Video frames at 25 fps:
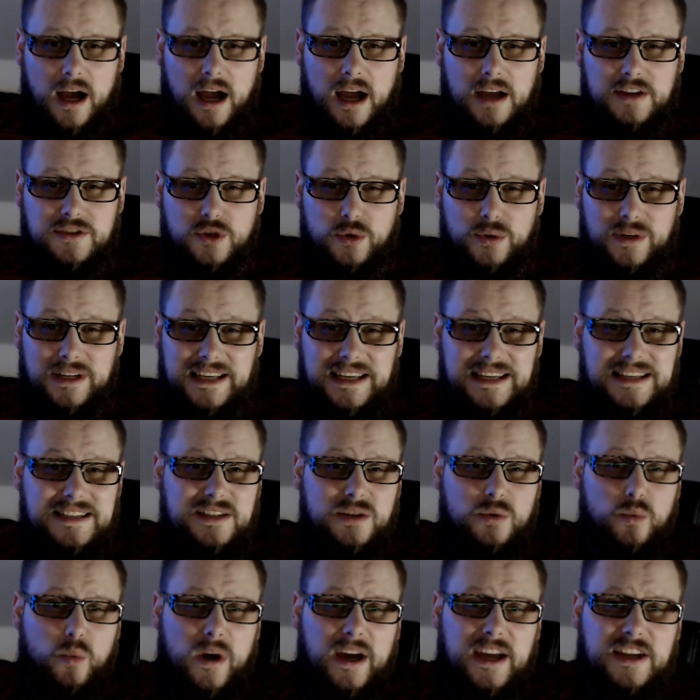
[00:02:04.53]
So an easy
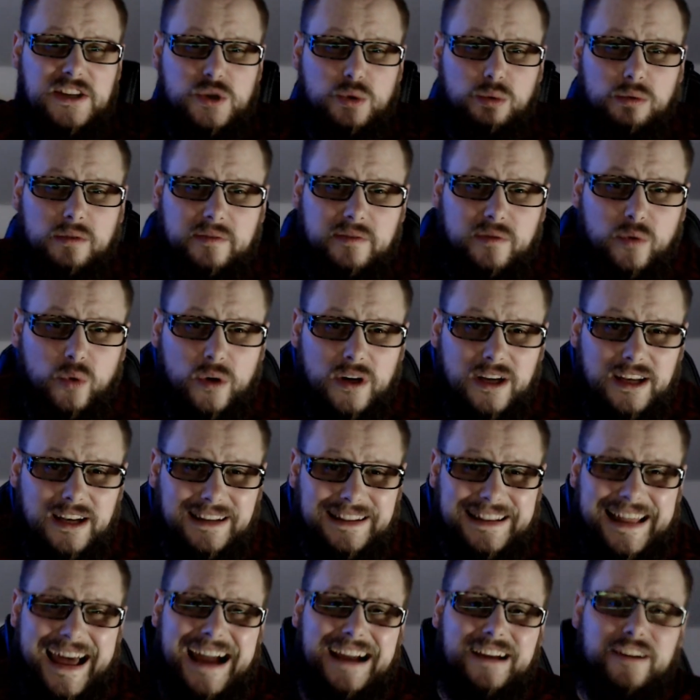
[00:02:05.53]
way to avoid
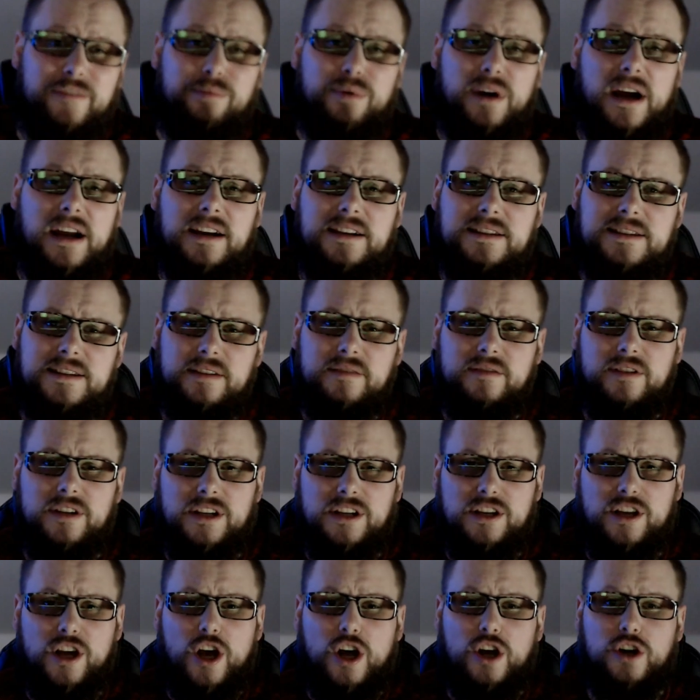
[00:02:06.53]
lack of
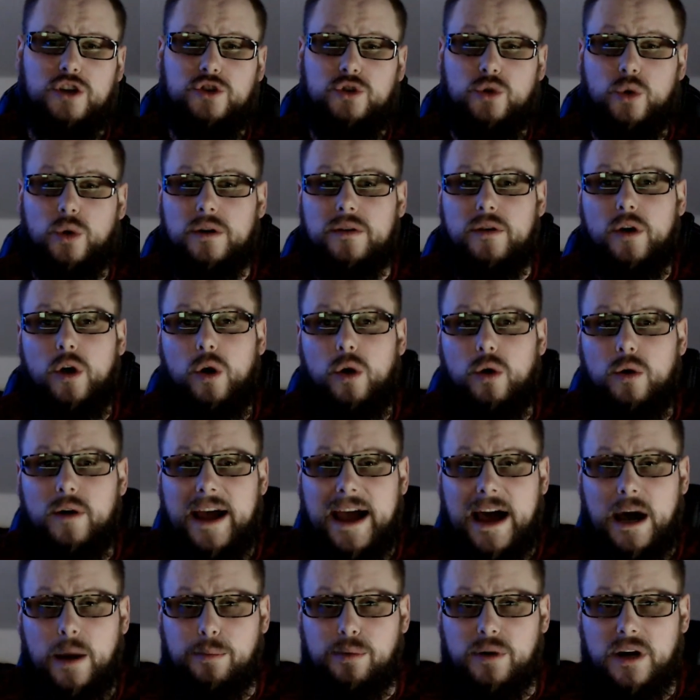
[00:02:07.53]
productivity during the whole
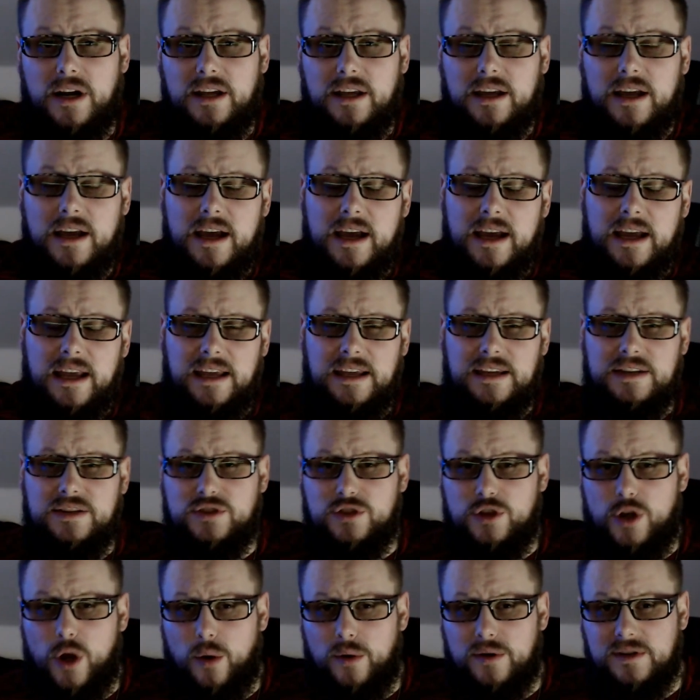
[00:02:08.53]
outbreak is
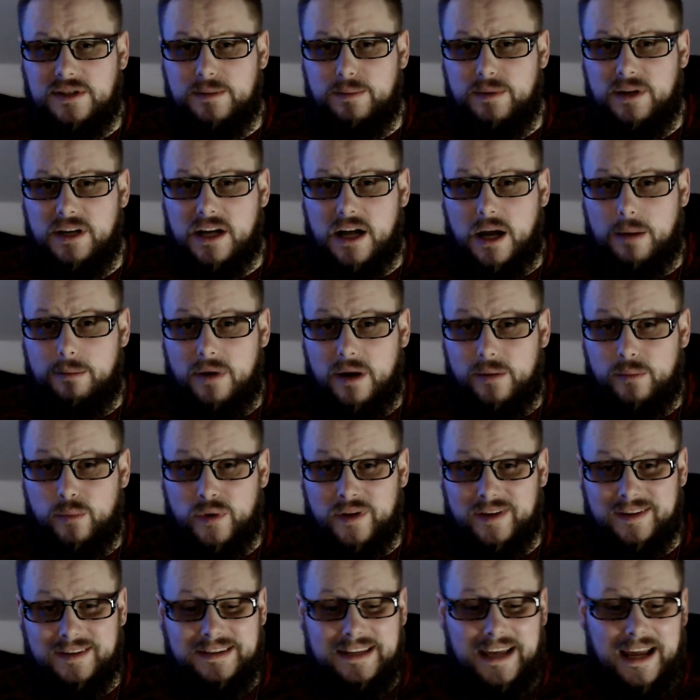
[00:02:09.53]
going to be to come up
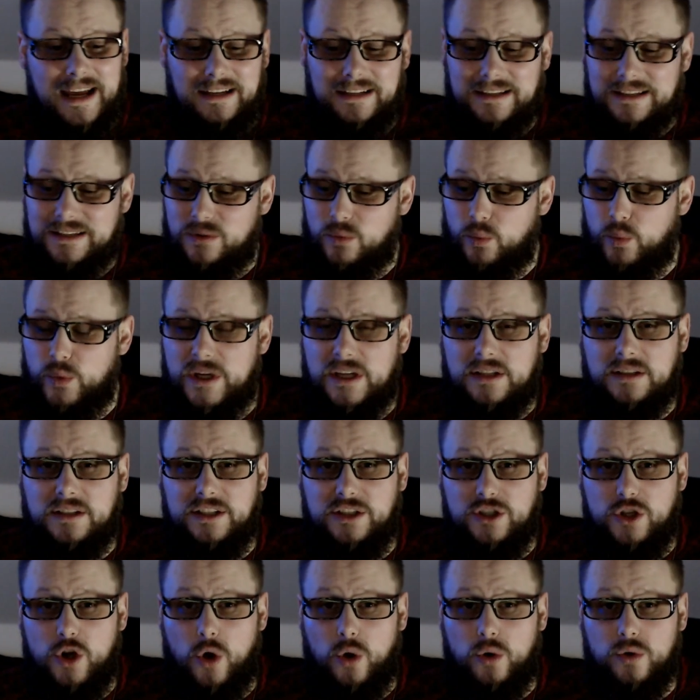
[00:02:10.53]
with daily and weekly
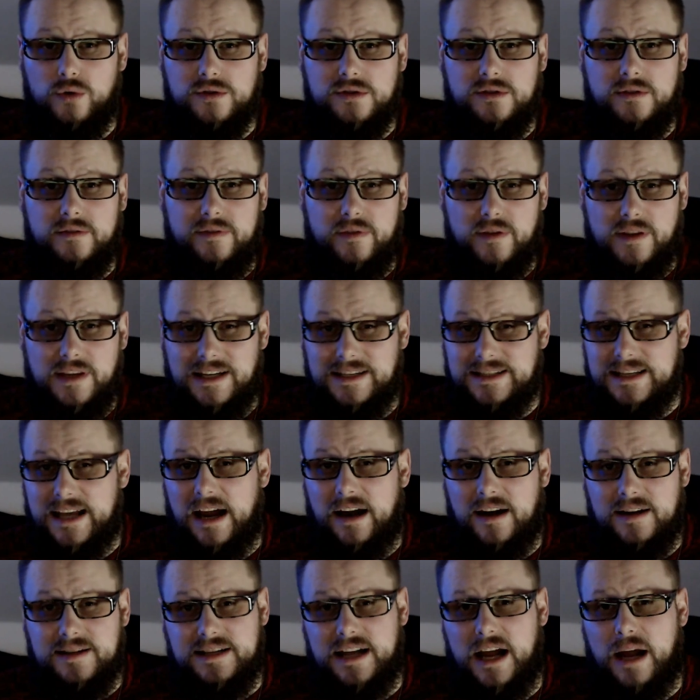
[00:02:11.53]
goals for the
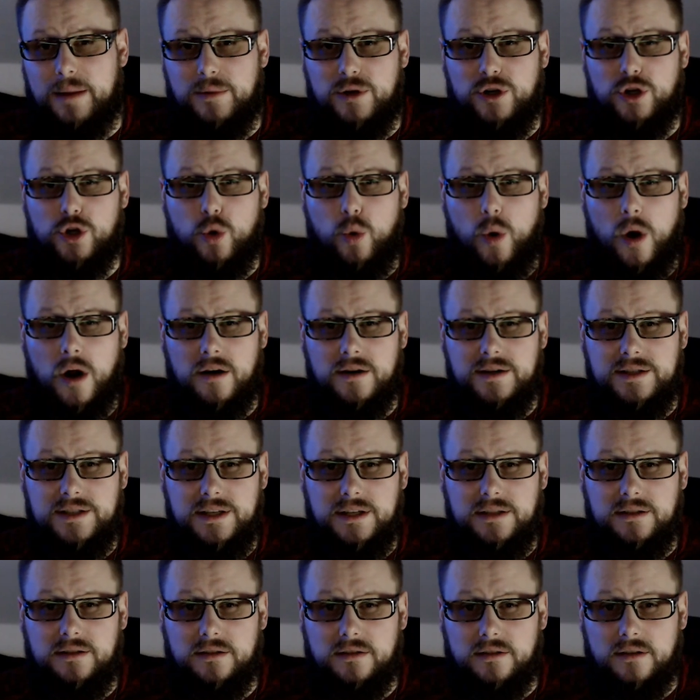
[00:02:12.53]
entire time that you're
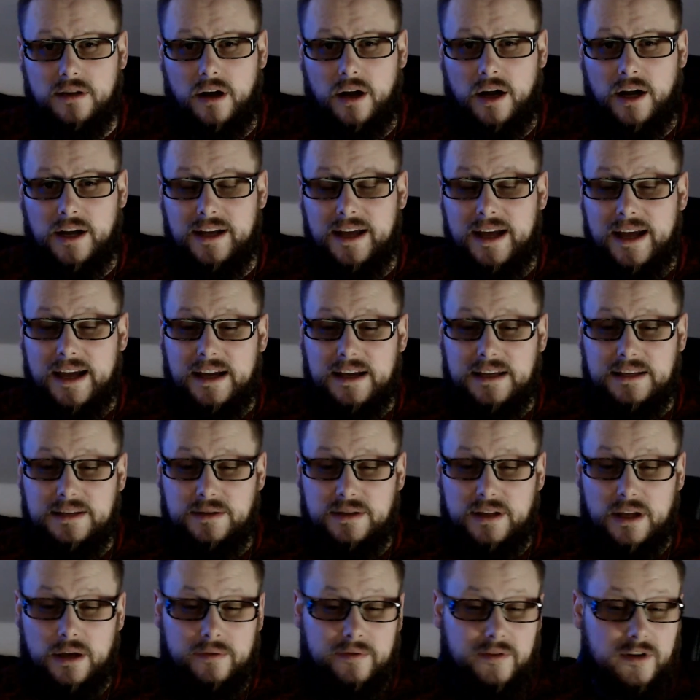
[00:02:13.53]
quarantined. All right.
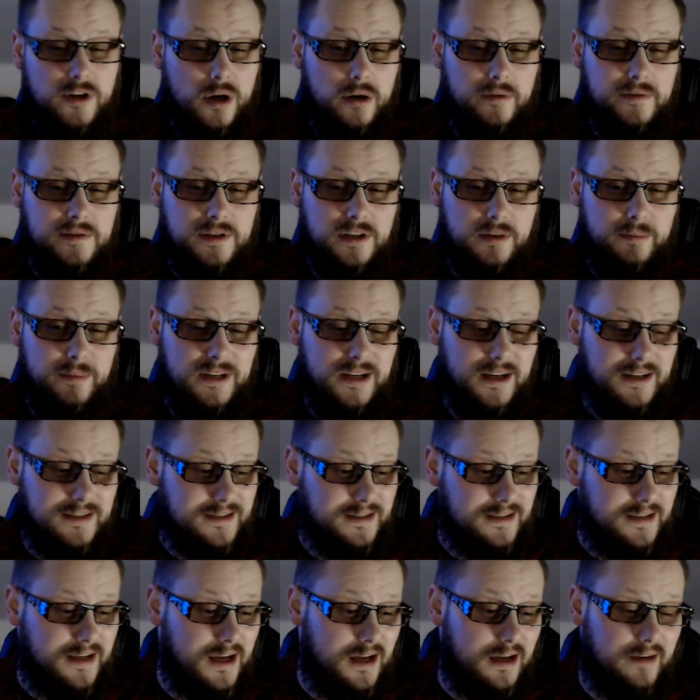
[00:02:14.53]
Never know if it's going to be done
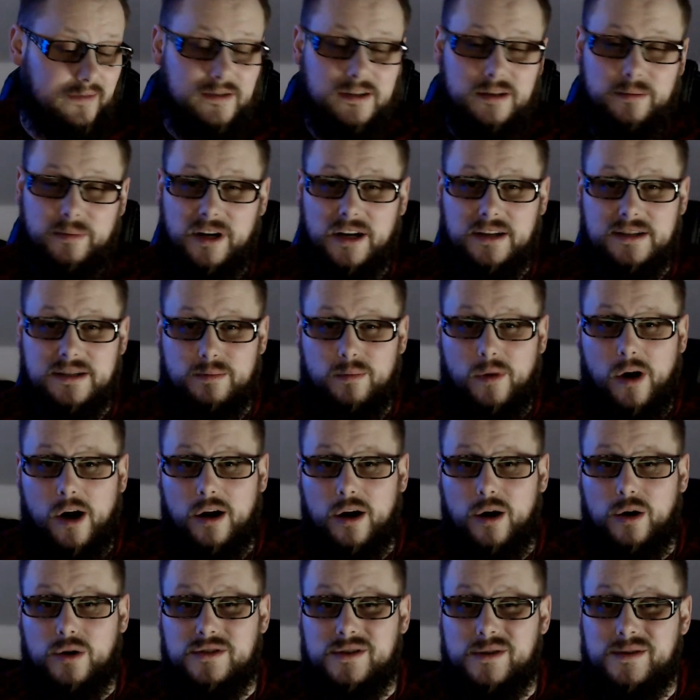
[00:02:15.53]
today, if it's going to be done
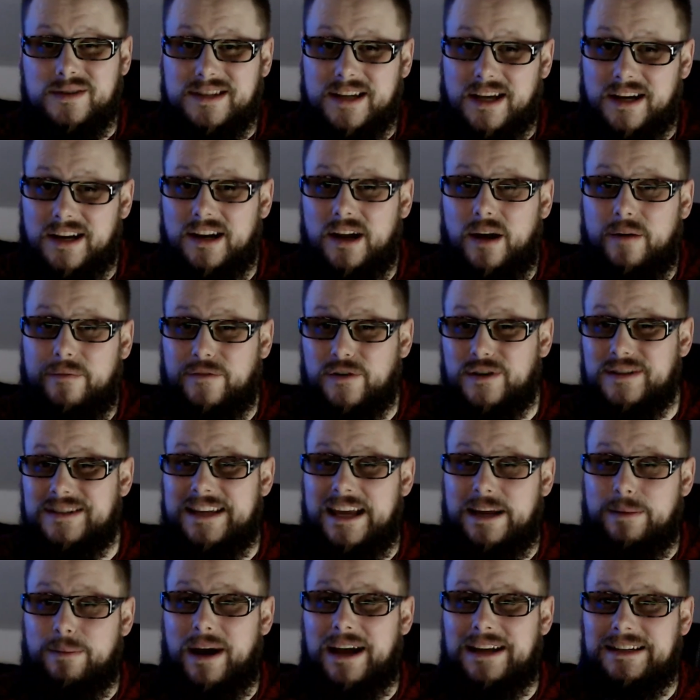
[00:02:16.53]
tomorrow. So set it up for
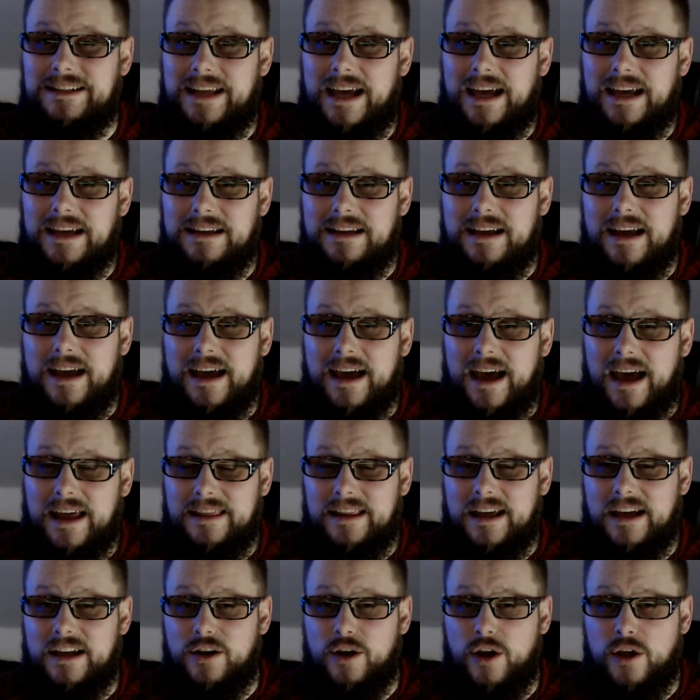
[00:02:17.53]
day by day. And
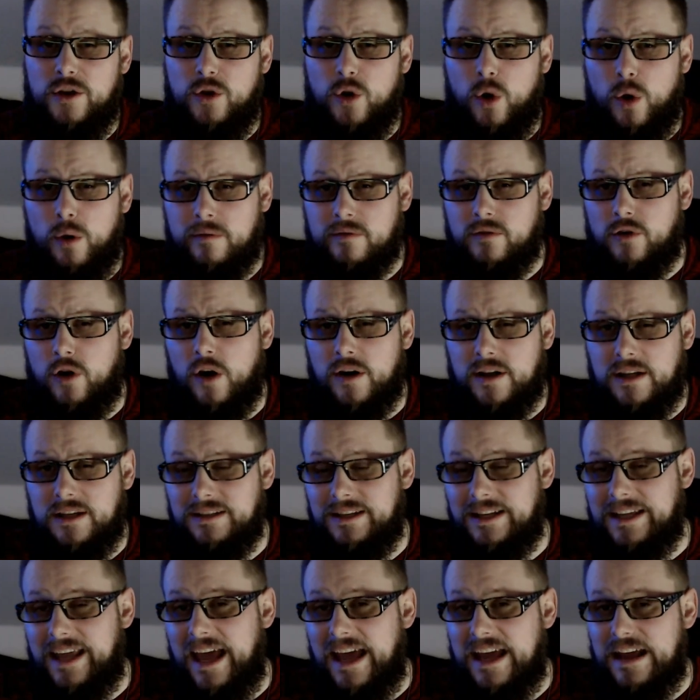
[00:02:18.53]
then an overarching
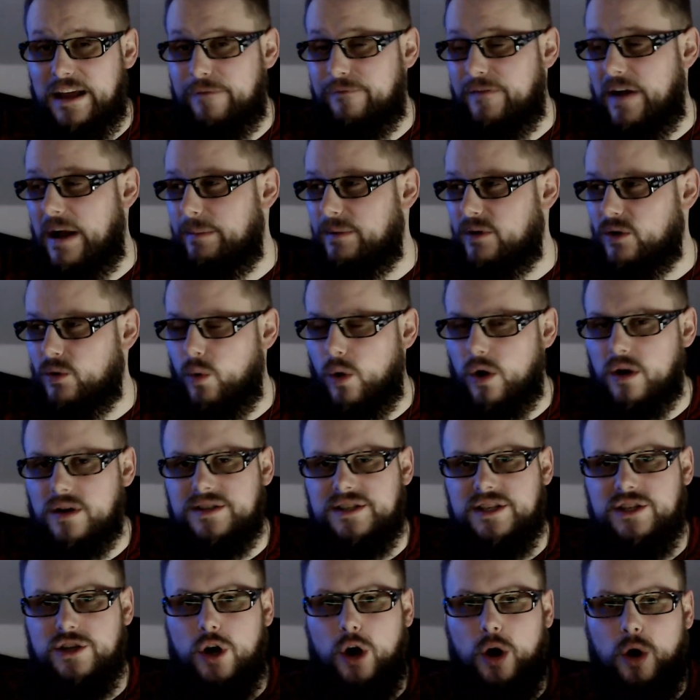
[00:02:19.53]
like, hey, if I'm in
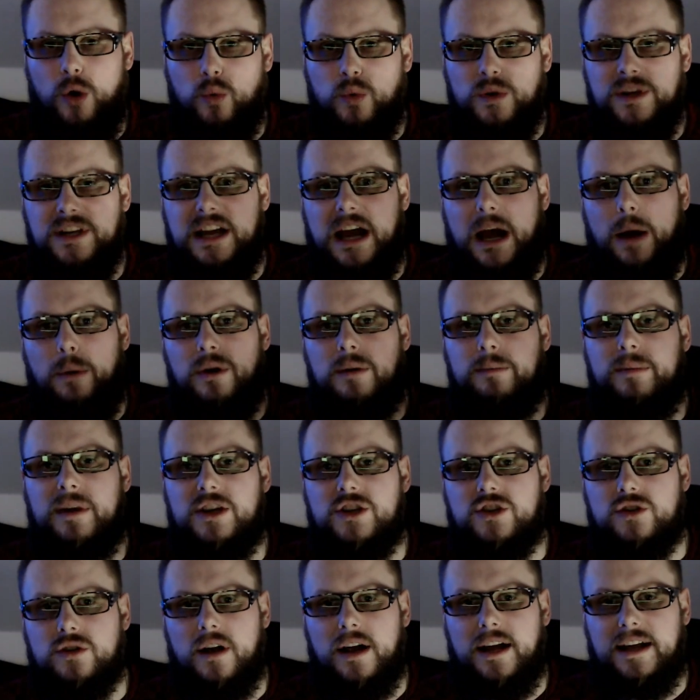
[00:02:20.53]
quarantine all week, I want to make
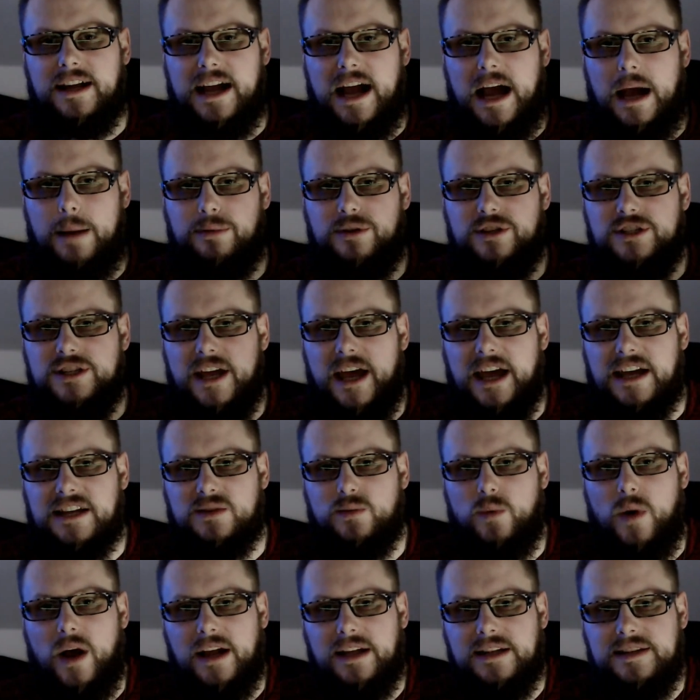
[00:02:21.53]
sure I accomplish X,
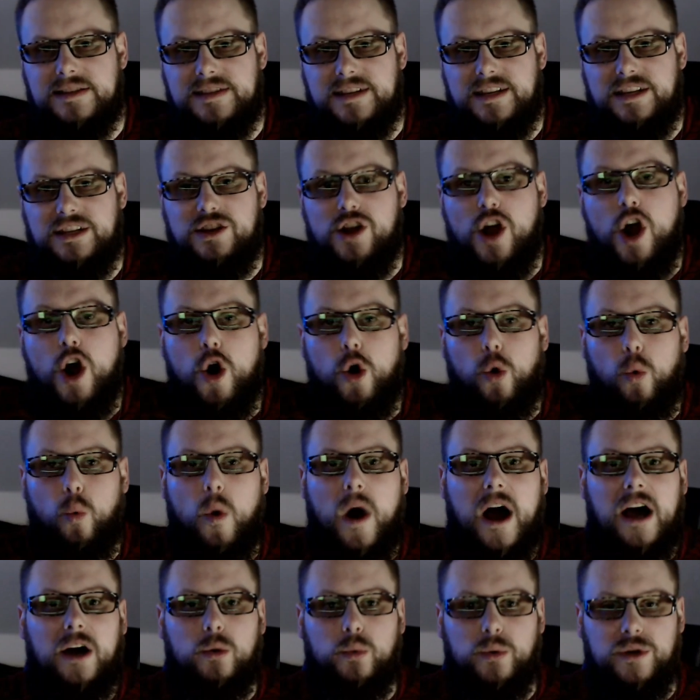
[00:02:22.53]
Y, and Z
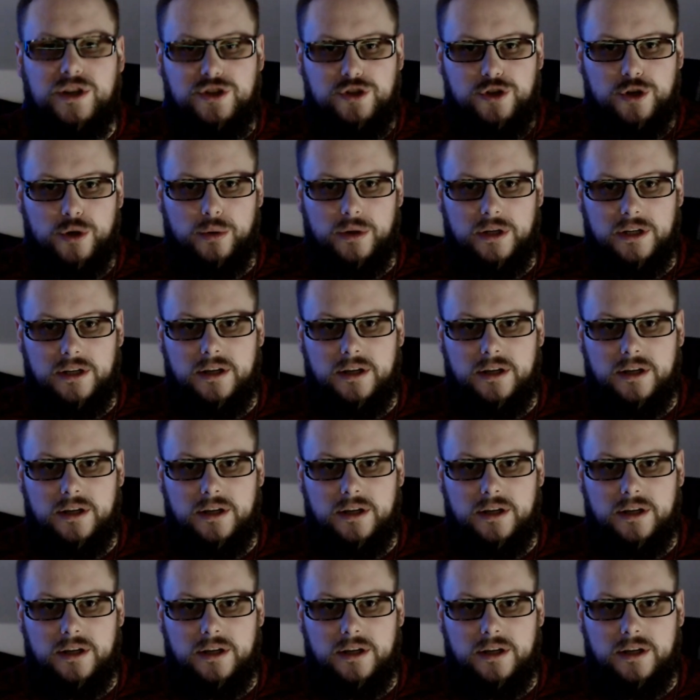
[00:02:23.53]
while we do it.